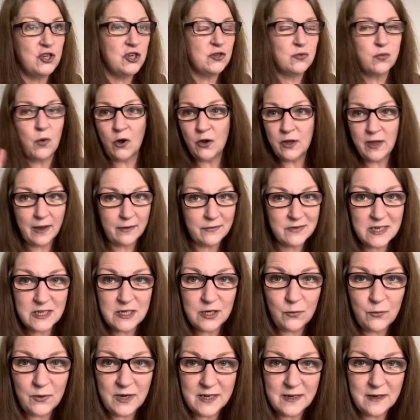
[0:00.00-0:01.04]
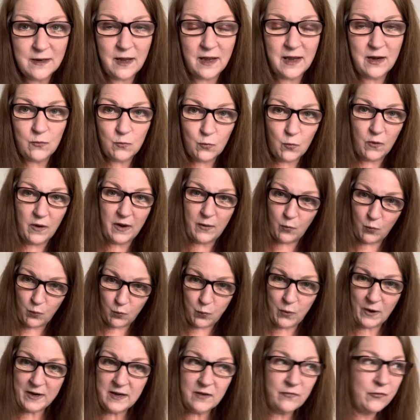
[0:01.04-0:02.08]
is what you have to do in it in
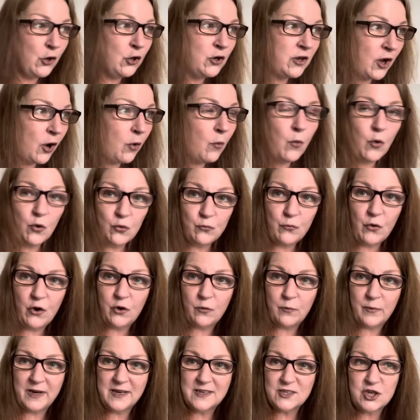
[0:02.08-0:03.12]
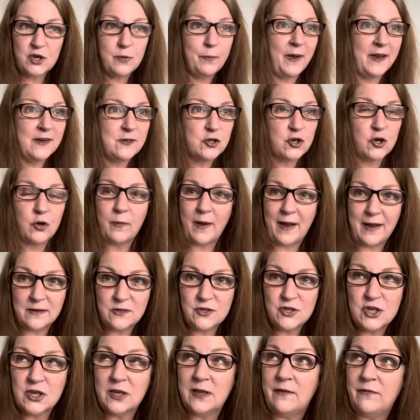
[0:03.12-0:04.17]
when you've only got one room, and it's your bedroom
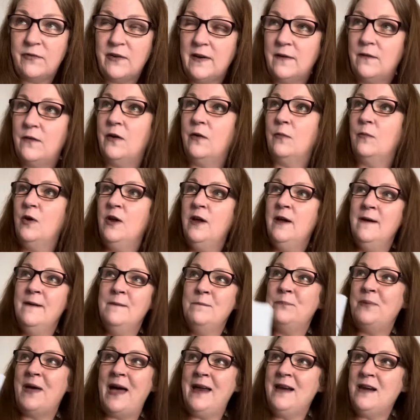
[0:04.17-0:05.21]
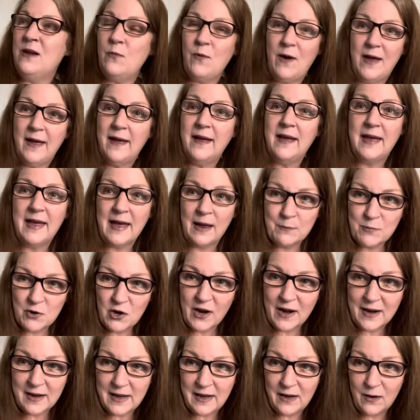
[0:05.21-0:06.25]
and your living room. But anyway, I'm
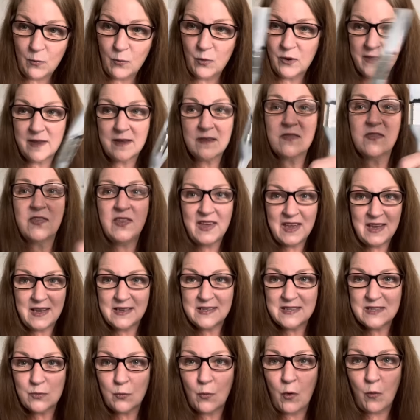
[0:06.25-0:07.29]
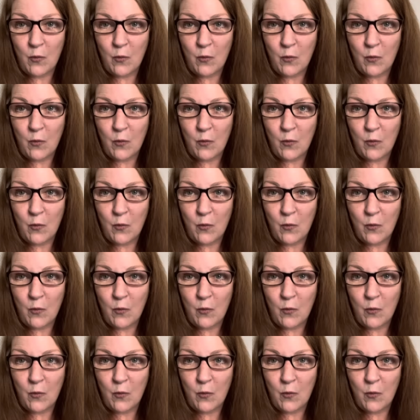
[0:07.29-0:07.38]
cracking on with it. This were